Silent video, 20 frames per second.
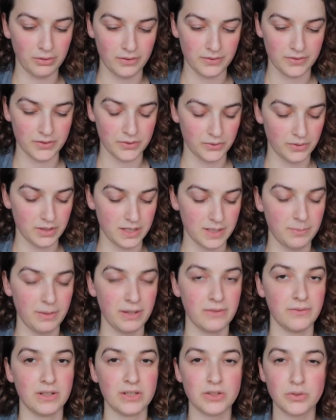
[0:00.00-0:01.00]
of stories
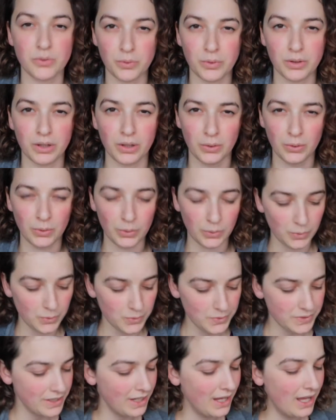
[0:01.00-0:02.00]
by Victoria
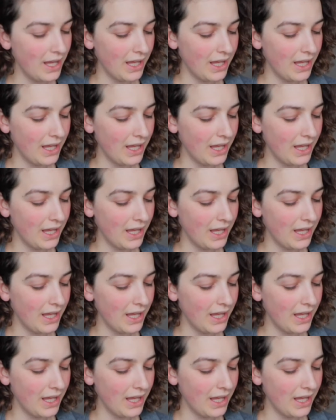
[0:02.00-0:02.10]
Holt.